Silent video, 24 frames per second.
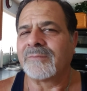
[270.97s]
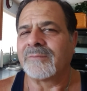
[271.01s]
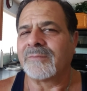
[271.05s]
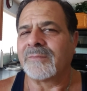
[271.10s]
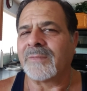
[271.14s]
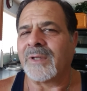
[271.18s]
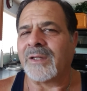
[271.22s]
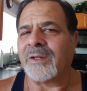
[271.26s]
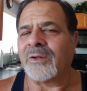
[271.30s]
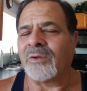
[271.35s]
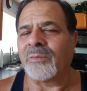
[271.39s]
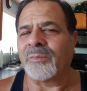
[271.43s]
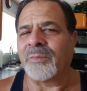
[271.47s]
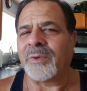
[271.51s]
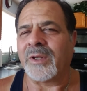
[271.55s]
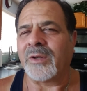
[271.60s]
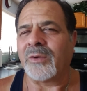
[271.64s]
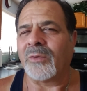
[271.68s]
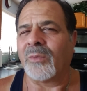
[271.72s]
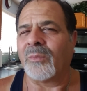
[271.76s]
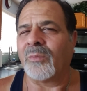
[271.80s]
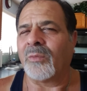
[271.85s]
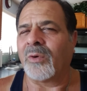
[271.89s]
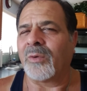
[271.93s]
and there'll be
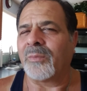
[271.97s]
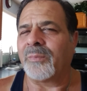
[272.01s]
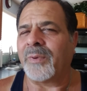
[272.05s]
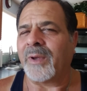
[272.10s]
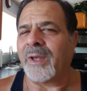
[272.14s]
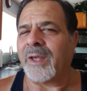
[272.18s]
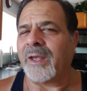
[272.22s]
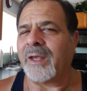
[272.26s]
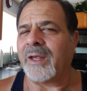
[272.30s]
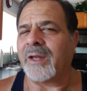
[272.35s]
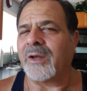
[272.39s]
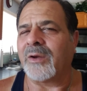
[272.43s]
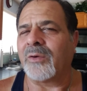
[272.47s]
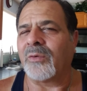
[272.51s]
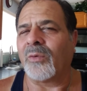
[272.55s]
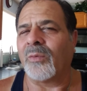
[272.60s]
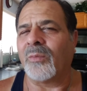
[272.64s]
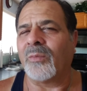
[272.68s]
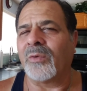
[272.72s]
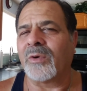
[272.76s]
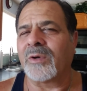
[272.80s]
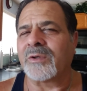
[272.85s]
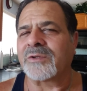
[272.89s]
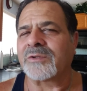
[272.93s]
no more pain and no
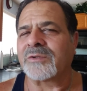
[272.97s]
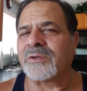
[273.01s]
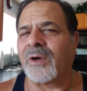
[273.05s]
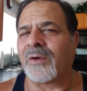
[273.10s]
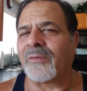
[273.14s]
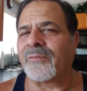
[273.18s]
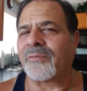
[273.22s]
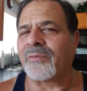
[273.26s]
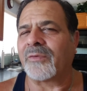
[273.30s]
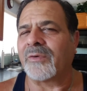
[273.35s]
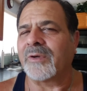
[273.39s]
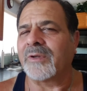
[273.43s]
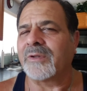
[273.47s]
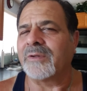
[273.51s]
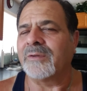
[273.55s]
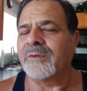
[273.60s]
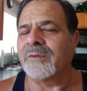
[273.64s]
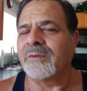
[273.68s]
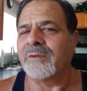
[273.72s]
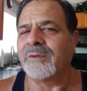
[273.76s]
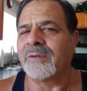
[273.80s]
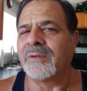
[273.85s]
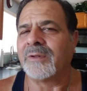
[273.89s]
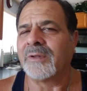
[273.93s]
more suffering.
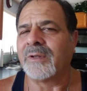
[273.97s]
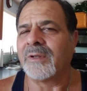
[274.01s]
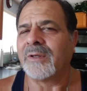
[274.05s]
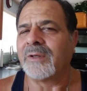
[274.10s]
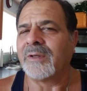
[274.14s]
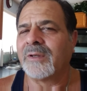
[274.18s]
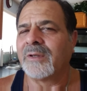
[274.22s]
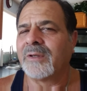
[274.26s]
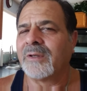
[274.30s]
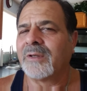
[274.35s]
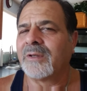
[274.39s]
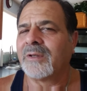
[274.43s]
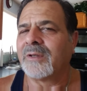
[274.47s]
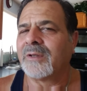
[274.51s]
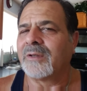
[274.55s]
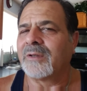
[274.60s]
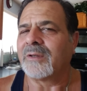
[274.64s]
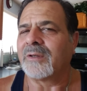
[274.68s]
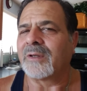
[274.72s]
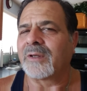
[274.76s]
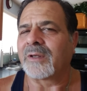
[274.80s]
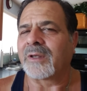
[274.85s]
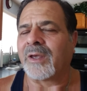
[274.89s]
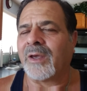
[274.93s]

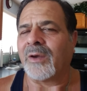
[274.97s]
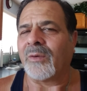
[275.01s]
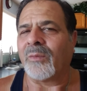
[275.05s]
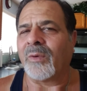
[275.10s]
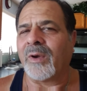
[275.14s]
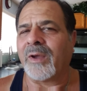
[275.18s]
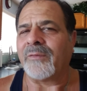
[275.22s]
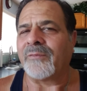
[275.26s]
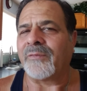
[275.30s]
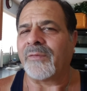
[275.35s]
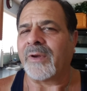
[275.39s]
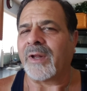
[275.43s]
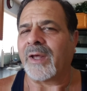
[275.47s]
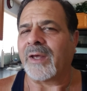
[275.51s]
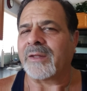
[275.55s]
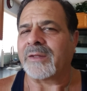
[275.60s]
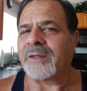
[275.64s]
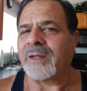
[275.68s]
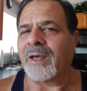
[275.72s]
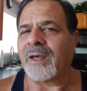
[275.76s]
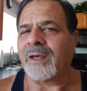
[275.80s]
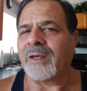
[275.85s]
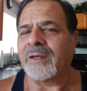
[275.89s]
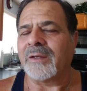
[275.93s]
Can't wait for that
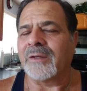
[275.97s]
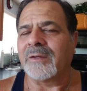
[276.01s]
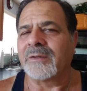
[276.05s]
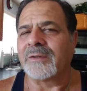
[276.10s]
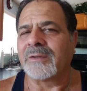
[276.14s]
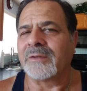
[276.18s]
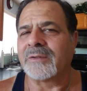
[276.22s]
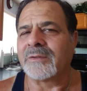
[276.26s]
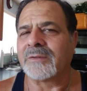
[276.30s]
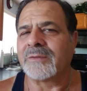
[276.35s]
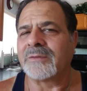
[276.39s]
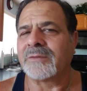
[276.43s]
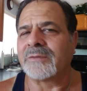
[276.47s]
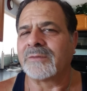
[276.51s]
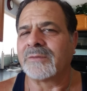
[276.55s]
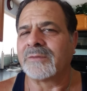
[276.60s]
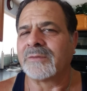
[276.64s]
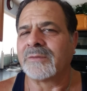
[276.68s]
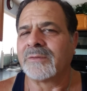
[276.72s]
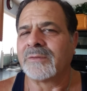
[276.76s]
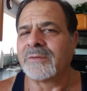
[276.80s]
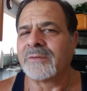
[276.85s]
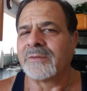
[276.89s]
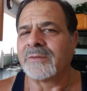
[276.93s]
day.
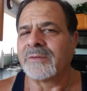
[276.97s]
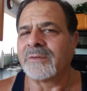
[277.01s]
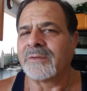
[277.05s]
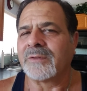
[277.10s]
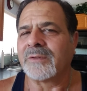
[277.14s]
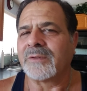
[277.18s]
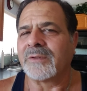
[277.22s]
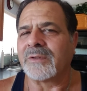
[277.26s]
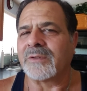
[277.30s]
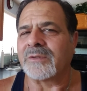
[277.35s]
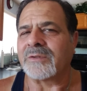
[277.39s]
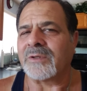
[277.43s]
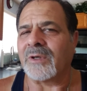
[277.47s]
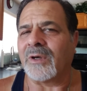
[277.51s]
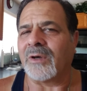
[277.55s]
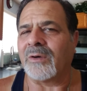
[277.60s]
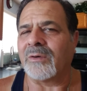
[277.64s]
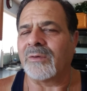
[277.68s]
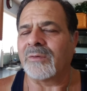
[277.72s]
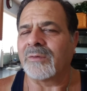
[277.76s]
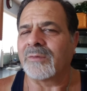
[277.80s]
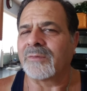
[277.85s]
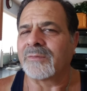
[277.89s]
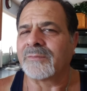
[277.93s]

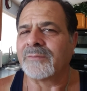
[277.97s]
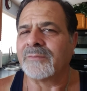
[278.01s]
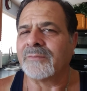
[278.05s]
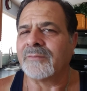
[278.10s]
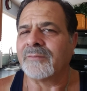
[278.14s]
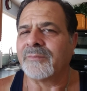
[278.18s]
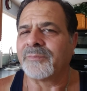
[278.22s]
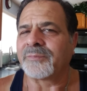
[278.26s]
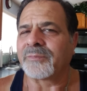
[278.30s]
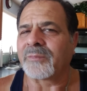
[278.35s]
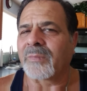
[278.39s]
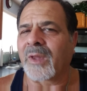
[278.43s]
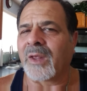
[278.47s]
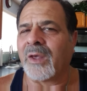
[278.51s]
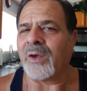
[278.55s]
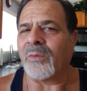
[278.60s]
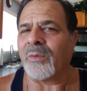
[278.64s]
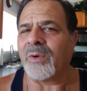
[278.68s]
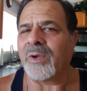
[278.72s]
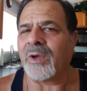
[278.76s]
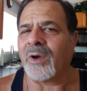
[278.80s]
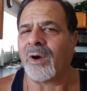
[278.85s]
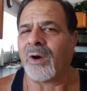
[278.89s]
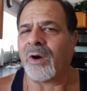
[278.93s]
So here
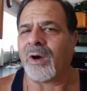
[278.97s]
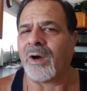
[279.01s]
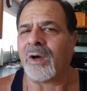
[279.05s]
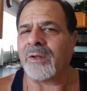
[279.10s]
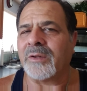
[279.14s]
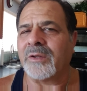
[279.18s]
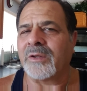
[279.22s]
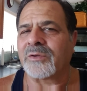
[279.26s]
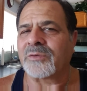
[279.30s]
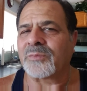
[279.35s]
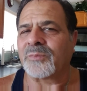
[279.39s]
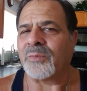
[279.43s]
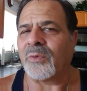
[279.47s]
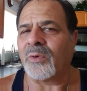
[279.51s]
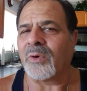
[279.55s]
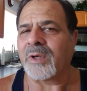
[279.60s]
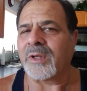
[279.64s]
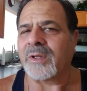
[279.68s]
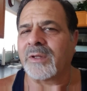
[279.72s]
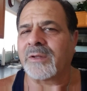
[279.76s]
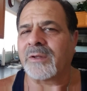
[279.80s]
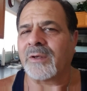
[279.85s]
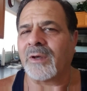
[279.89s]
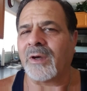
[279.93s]
we are in this point
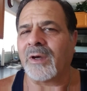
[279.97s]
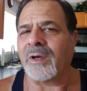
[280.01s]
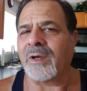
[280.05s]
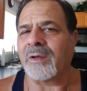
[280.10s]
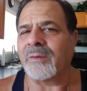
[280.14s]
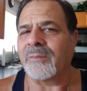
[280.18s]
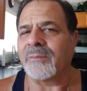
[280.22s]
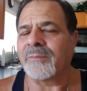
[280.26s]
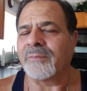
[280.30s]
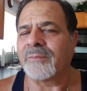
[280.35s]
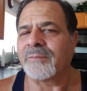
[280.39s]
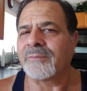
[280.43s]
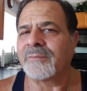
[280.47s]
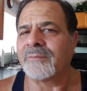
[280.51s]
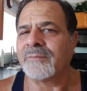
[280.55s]
in time